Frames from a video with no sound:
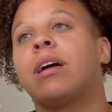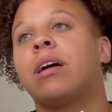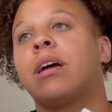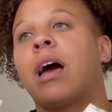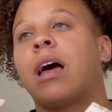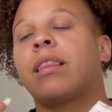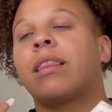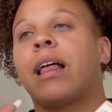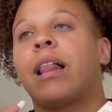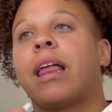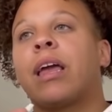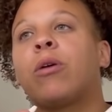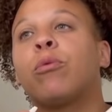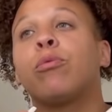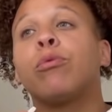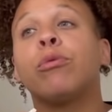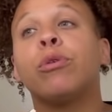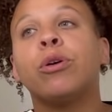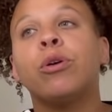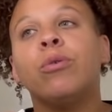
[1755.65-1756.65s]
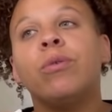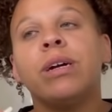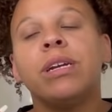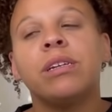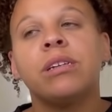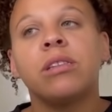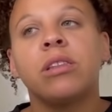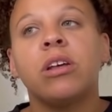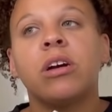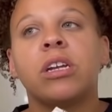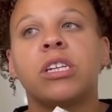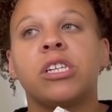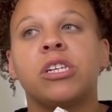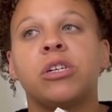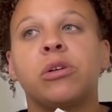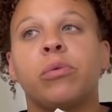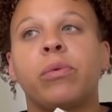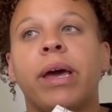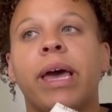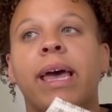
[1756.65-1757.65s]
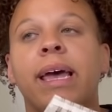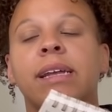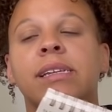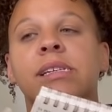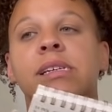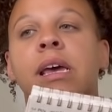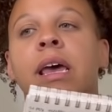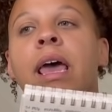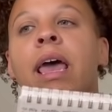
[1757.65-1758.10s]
got that like ruined look to it